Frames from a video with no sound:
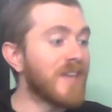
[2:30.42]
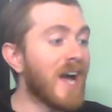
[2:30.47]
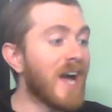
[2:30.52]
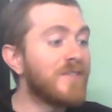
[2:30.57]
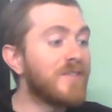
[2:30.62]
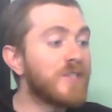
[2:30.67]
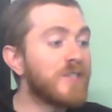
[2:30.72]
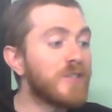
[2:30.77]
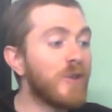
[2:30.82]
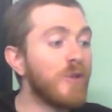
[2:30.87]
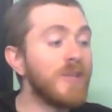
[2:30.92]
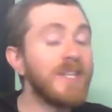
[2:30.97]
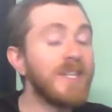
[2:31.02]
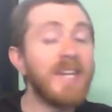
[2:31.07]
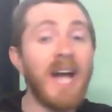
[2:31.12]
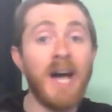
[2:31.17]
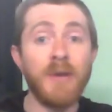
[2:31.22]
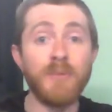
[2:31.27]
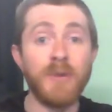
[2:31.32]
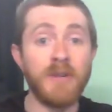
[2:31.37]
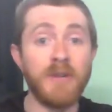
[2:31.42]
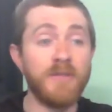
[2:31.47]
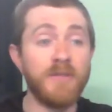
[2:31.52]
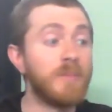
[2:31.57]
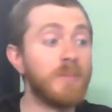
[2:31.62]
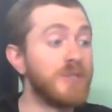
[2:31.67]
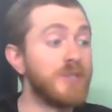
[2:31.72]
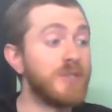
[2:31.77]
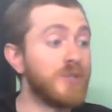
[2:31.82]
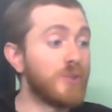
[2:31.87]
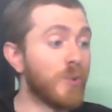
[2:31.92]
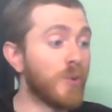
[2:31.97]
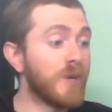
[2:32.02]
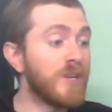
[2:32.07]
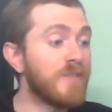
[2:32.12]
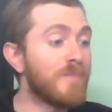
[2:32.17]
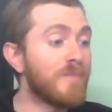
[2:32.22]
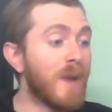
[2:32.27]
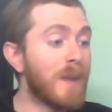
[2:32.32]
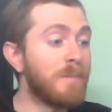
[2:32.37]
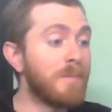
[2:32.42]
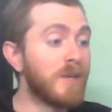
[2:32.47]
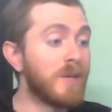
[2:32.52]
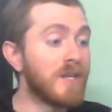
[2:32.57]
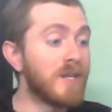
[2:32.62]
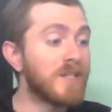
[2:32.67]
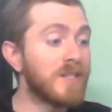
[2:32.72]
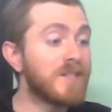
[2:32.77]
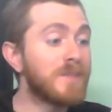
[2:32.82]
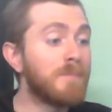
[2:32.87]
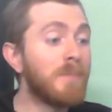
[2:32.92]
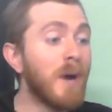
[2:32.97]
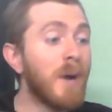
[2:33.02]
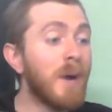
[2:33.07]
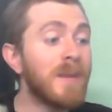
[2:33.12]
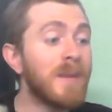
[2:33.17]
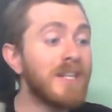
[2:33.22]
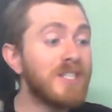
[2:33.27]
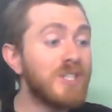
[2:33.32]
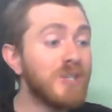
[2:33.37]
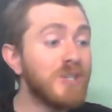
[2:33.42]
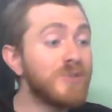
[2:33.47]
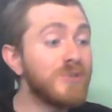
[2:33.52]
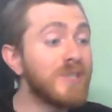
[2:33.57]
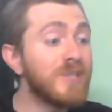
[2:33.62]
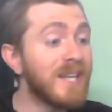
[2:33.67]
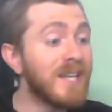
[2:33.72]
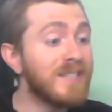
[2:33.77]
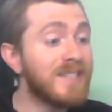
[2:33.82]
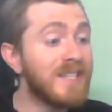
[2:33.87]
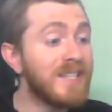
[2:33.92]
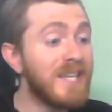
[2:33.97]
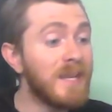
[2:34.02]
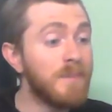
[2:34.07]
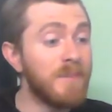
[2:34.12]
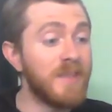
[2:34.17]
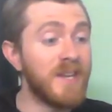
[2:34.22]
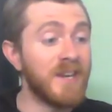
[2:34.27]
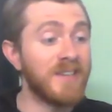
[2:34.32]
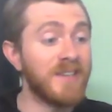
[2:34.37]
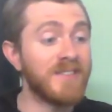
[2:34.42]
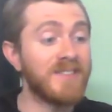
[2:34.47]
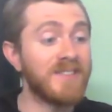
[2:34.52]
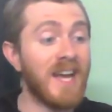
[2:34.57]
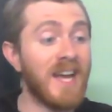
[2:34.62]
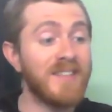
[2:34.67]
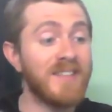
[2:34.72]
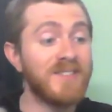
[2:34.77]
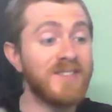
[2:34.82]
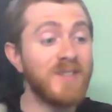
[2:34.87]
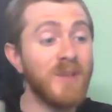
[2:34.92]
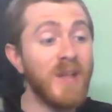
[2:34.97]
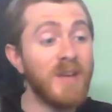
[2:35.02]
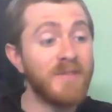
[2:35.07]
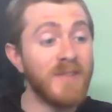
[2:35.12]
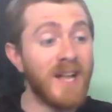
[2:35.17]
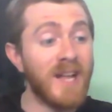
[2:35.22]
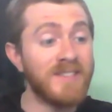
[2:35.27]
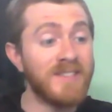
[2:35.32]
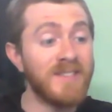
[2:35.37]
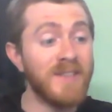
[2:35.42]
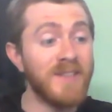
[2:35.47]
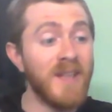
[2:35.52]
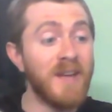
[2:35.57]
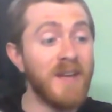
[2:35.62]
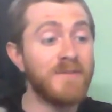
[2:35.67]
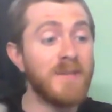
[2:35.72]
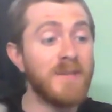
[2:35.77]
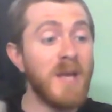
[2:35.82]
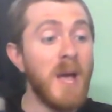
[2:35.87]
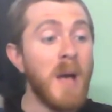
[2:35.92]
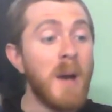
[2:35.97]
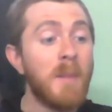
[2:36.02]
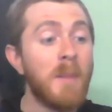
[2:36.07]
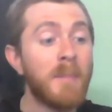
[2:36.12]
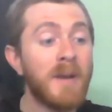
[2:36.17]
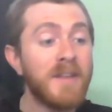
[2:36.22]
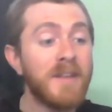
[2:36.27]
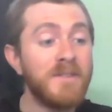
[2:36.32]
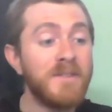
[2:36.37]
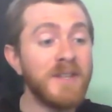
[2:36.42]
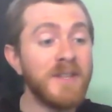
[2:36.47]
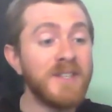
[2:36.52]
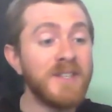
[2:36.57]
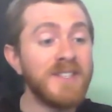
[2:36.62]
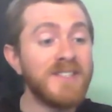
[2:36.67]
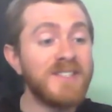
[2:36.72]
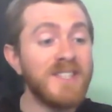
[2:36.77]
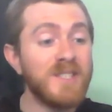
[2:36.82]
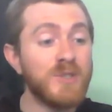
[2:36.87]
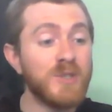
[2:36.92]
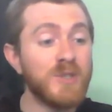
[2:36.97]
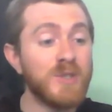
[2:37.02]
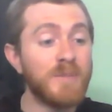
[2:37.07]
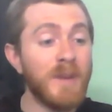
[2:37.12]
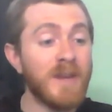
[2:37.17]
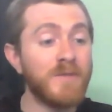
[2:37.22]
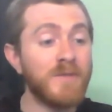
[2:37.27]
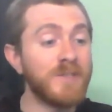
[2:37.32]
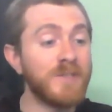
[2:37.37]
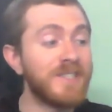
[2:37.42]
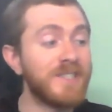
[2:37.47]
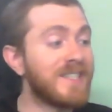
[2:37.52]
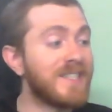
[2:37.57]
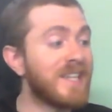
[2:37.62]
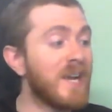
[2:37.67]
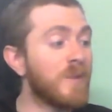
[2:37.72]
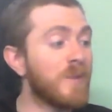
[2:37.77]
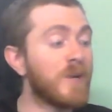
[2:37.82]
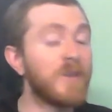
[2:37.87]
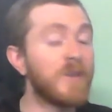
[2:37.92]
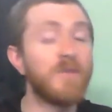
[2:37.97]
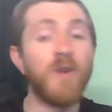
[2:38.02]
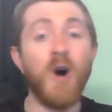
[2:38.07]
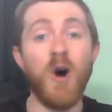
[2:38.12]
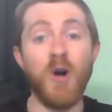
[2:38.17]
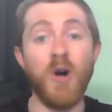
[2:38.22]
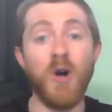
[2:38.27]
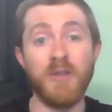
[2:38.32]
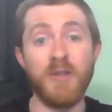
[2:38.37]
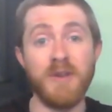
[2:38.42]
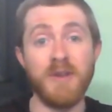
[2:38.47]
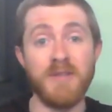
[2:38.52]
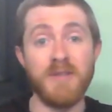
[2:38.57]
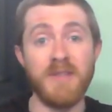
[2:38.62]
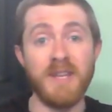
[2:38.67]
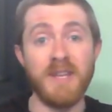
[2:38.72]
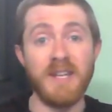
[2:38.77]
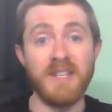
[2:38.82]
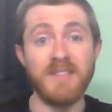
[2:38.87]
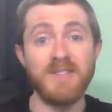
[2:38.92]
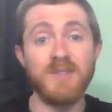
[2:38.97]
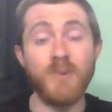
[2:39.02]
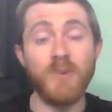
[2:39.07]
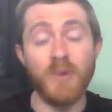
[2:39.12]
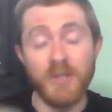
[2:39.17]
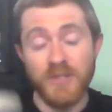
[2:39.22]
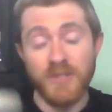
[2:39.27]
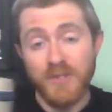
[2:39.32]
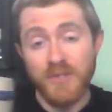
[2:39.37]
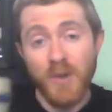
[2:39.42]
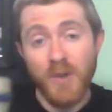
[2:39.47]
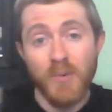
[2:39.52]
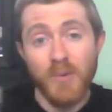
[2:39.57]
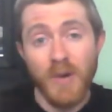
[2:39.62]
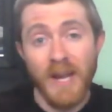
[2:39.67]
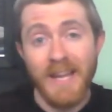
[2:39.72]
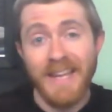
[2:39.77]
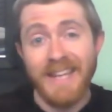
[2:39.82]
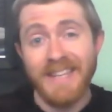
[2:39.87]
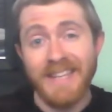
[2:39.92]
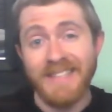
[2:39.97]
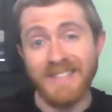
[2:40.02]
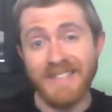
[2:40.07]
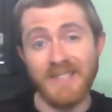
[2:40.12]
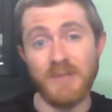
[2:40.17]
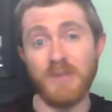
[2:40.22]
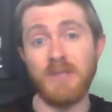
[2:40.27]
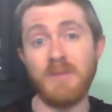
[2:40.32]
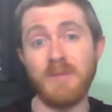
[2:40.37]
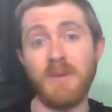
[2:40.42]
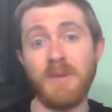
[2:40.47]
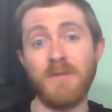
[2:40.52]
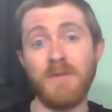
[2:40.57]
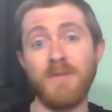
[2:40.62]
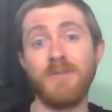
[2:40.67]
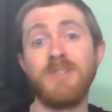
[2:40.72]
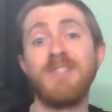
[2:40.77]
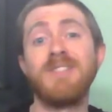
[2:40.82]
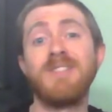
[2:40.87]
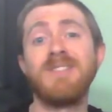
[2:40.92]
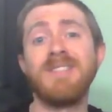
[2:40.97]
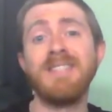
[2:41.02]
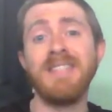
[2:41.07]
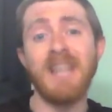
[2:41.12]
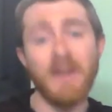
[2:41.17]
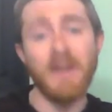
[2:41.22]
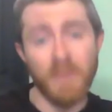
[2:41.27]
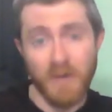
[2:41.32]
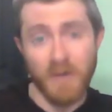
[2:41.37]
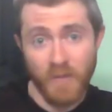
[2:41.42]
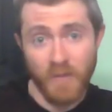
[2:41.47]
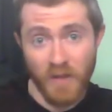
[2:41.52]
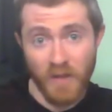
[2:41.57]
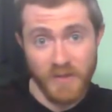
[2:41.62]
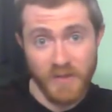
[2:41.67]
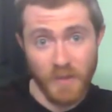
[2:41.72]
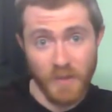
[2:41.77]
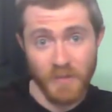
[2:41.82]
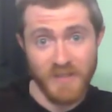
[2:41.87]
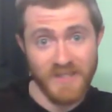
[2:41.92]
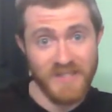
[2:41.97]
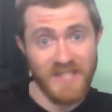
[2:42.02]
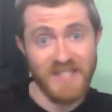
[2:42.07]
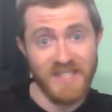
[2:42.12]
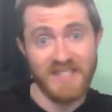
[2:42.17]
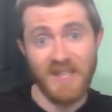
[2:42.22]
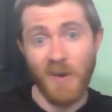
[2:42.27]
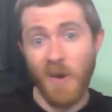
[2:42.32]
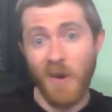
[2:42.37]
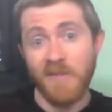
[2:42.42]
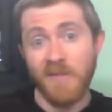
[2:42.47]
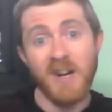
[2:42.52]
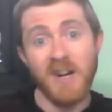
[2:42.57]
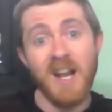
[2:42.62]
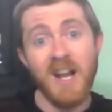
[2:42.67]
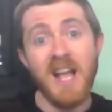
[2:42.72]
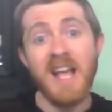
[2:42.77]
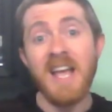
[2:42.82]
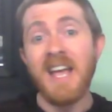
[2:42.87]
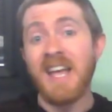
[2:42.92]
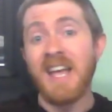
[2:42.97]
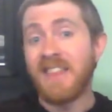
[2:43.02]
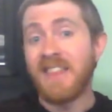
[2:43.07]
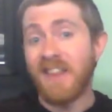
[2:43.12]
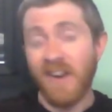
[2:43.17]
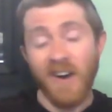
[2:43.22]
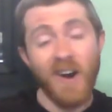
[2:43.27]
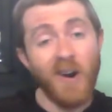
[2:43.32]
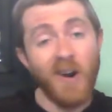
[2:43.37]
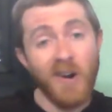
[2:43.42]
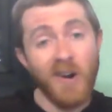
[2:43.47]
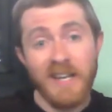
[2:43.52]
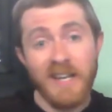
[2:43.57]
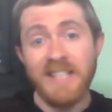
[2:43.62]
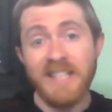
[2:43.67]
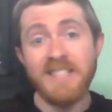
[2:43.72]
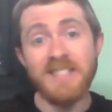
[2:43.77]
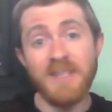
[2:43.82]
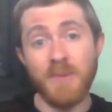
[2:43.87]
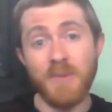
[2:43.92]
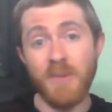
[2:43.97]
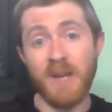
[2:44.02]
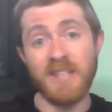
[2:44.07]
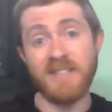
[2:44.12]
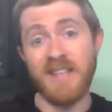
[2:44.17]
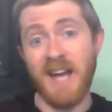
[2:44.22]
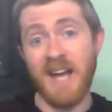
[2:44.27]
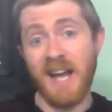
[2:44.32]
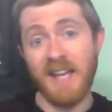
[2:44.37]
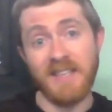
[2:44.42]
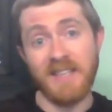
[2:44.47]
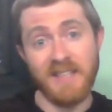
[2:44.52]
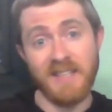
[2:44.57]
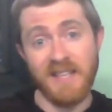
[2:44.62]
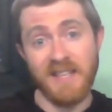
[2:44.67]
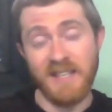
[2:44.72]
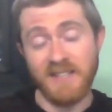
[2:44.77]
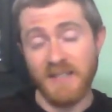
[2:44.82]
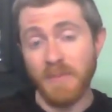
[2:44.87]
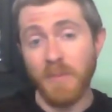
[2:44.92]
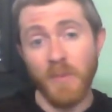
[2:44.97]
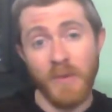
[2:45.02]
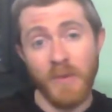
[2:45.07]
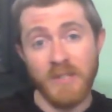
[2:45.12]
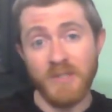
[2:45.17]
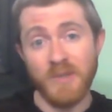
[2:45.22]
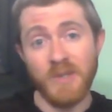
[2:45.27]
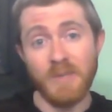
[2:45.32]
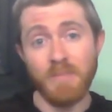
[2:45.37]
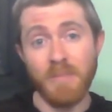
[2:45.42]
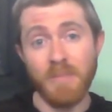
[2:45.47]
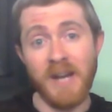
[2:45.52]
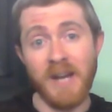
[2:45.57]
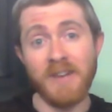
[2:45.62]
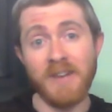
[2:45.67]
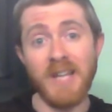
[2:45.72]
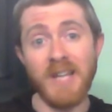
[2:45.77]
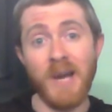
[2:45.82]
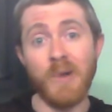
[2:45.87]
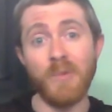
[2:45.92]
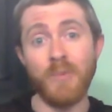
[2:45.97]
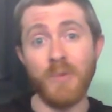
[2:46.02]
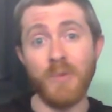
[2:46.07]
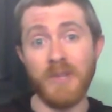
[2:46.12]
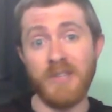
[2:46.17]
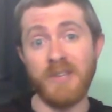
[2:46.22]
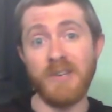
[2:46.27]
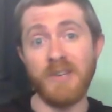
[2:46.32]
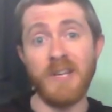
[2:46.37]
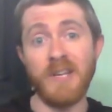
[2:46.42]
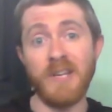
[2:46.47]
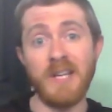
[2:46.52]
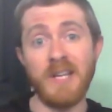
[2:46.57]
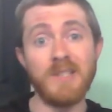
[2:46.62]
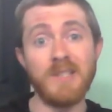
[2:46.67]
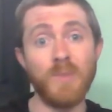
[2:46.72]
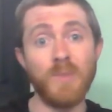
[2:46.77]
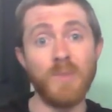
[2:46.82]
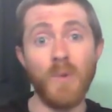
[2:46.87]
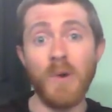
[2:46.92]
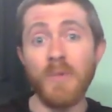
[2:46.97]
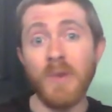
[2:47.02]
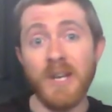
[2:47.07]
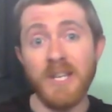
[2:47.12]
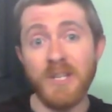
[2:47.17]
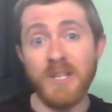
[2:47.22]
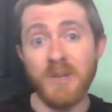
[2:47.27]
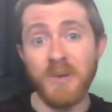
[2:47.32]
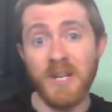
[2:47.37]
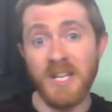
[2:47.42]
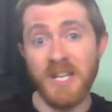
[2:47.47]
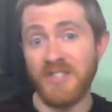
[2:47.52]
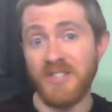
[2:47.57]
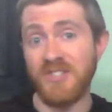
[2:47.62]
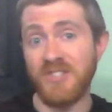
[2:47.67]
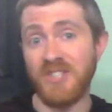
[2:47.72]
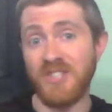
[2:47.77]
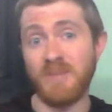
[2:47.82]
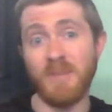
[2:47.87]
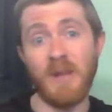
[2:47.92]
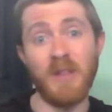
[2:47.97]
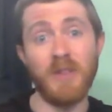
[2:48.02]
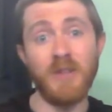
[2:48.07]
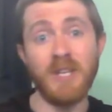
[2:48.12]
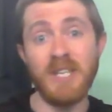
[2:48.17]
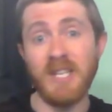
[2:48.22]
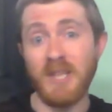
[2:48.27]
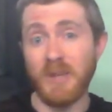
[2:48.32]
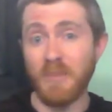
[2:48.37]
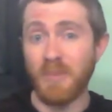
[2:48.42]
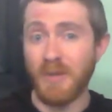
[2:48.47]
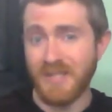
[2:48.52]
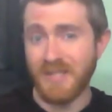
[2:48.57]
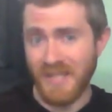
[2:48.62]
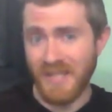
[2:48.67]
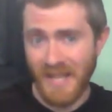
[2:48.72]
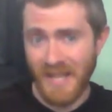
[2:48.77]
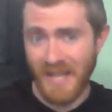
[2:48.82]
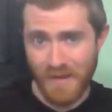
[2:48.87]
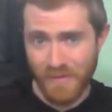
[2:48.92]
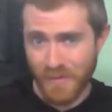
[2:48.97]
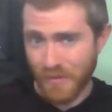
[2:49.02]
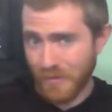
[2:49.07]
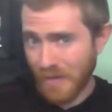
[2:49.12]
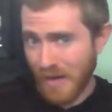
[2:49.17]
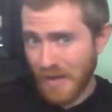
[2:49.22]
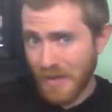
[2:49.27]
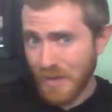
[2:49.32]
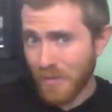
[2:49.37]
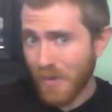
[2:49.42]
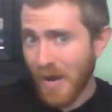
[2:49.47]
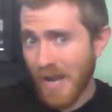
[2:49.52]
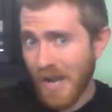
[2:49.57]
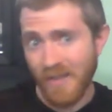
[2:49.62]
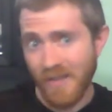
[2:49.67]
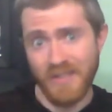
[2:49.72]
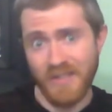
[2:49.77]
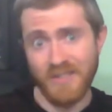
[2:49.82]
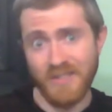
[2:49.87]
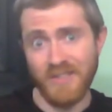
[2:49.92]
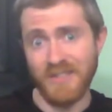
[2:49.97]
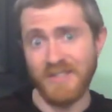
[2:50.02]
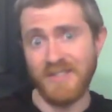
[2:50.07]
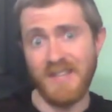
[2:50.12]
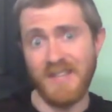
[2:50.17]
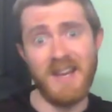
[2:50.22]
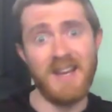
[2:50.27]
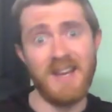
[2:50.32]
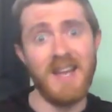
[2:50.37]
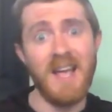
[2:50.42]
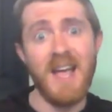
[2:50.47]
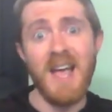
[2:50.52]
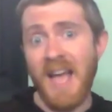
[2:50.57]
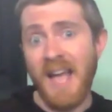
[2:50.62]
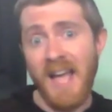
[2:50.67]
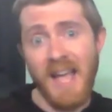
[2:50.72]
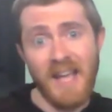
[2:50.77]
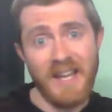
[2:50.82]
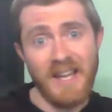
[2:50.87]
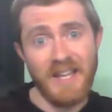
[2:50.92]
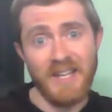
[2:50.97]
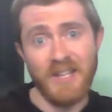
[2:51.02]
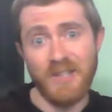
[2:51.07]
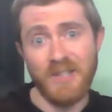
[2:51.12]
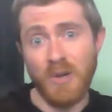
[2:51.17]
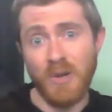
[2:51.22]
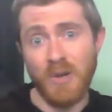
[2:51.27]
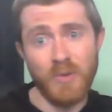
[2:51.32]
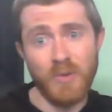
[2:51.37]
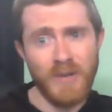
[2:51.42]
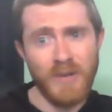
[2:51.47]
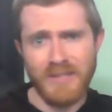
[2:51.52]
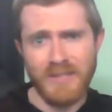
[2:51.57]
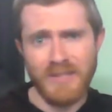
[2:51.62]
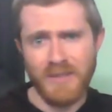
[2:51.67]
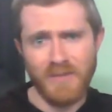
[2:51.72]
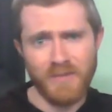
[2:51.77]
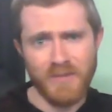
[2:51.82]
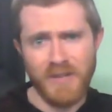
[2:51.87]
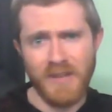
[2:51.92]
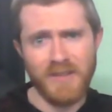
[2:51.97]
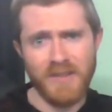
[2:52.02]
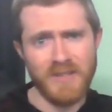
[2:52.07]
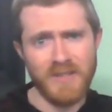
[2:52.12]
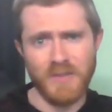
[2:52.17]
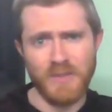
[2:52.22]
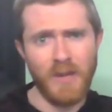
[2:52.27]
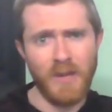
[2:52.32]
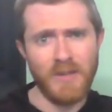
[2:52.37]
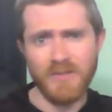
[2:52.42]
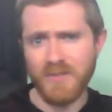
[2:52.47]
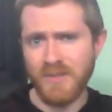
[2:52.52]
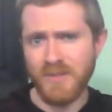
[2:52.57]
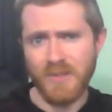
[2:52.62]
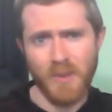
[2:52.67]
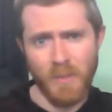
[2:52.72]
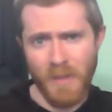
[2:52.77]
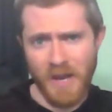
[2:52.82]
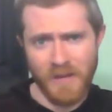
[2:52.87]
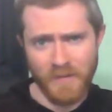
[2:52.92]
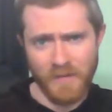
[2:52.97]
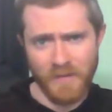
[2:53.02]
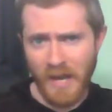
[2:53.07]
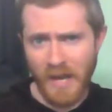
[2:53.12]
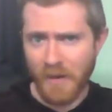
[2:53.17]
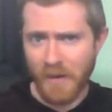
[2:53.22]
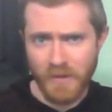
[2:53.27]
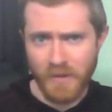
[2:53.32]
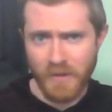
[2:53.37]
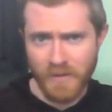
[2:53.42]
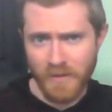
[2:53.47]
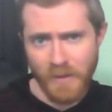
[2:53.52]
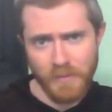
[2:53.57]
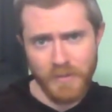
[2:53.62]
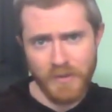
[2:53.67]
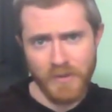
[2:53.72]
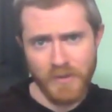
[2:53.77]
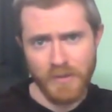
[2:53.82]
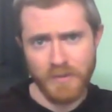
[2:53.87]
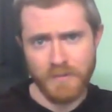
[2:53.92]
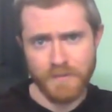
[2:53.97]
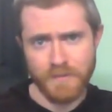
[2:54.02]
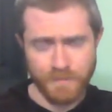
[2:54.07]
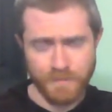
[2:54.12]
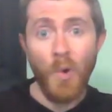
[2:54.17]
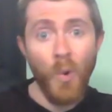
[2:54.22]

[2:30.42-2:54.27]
I've slowly gotten rid of the majority of my books, but my children get to keep theirs. I still have lots left, but I feel it is disrespectful to get rid of all their things. You are so right. It is disrespectful to just get rid of all of someone's things. However, there are easy ways that I think, simple ways you can pare down with your kids. One way to do it is just by looking at the books that they haven't read in a while and just say, hey, you guys haven't read these in a while. You don't mind if I get rid of them, do you?